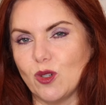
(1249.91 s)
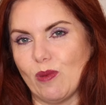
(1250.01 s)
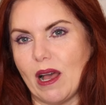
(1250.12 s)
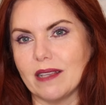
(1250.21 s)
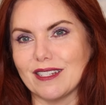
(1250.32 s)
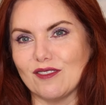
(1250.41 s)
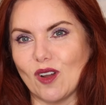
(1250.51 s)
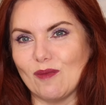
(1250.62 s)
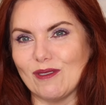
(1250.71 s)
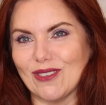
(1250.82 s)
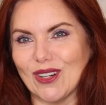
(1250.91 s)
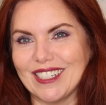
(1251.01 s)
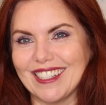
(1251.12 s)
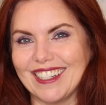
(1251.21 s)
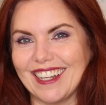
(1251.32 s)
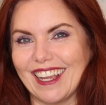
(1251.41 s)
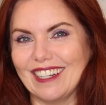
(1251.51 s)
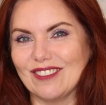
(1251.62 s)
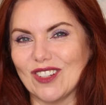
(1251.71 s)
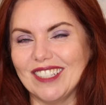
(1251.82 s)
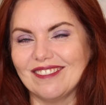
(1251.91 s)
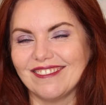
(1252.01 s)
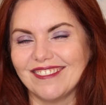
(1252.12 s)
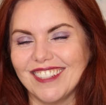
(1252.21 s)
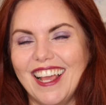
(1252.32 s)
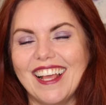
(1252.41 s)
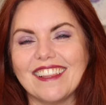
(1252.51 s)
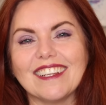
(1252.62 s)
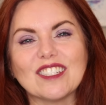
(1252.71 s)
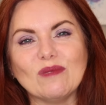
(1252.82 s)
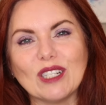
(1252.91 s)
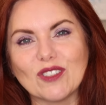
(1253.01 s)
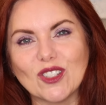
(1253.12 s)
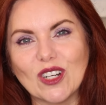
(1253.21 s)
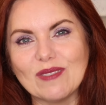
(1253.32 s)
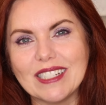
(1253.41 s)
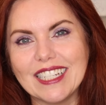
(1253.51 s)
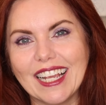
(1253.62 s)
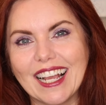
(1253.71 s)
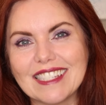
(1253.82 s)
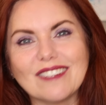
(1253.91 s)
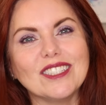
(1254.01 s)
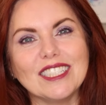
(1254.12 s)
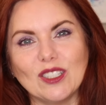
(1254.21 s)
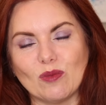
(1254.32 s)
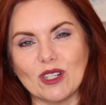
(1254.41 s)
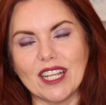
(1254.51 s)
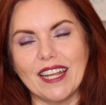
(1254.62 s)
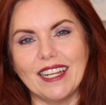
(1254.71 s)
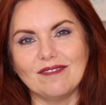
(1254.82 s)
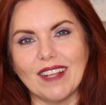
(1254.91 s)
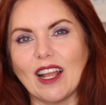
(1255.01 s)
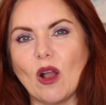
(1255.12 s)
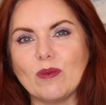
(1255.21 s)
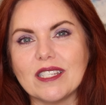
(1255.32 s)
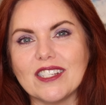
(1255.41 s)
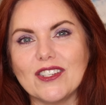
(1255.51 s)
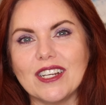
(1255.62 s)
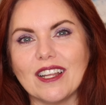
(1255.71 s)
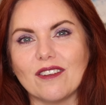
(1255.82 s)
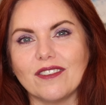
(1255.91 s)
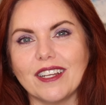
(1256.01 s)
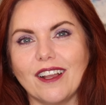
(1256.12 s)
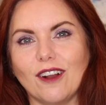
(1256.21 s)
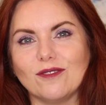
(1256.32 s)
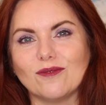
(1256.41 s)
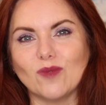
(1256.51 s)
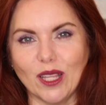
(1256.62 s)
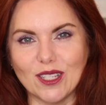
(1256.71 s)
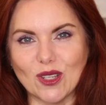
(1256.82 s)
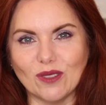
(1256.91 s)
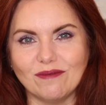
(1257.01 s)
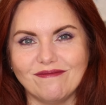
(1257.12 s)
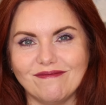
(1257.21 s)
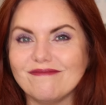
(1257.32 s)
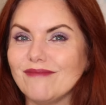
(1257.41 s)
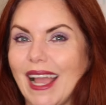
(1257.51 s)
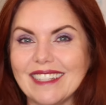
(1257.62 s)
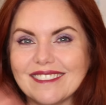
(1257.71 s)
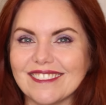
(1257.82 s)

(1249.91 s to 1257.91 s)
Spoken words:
do a positive one before I did a negative one. Thanks so much for joining me today, guys. I really do appreciate it. And I hope to see you in another video really soon. Bye.